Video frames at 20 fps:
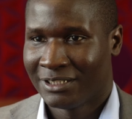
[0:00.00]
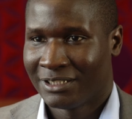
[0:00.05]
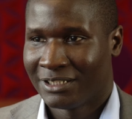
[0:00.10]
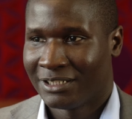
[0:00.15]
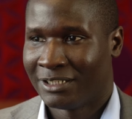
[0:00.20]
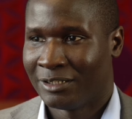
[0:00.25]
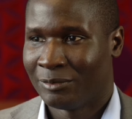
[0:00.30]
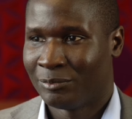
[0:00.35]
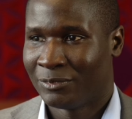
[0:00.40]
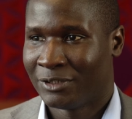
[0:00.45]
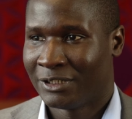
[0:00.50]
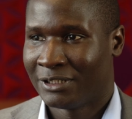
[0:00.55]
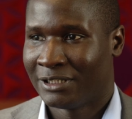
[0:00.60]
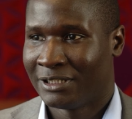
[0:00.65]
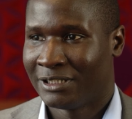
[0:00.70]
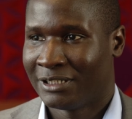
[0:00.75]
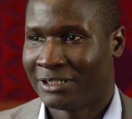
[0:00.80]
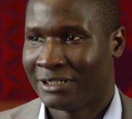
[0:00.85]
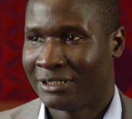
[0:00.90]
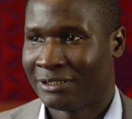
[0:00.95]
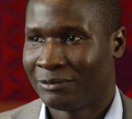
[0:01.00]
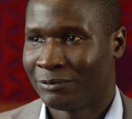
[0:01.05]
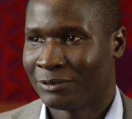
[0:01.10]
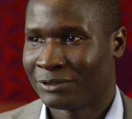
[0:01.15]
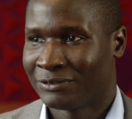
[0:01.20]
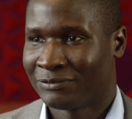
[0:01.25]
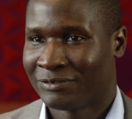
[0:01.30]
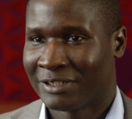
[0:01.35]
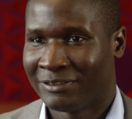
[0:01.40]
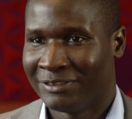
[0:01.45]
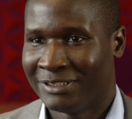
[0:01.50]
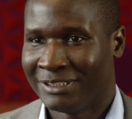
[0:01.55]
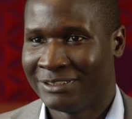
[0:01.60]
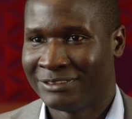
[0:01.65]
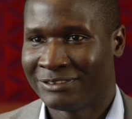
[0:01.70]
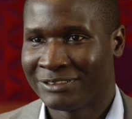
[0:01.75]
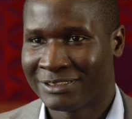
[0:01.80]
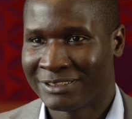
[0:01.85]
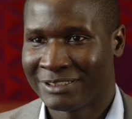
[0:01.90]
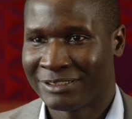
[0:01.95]
What's very
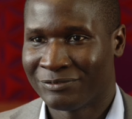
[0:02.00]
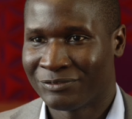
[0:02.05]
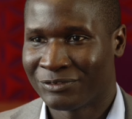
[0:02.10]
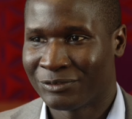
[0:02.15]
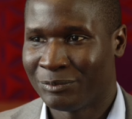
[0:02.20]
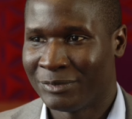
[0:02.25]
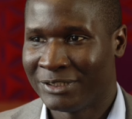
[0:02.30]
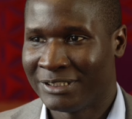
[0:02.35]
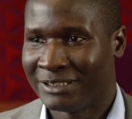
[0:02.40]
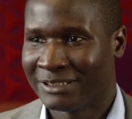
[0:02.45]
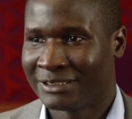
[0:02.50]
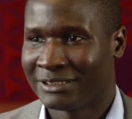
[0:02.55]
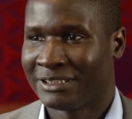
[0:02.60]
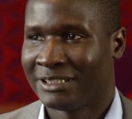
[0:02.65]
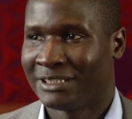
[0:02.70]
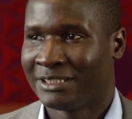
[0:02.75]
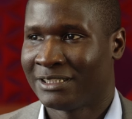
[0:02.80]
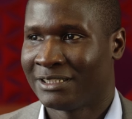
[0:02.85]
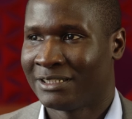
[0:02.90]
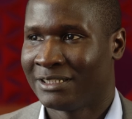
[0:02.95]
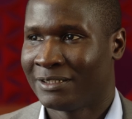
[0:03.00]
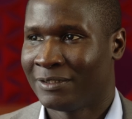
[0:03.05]
interesting for me is that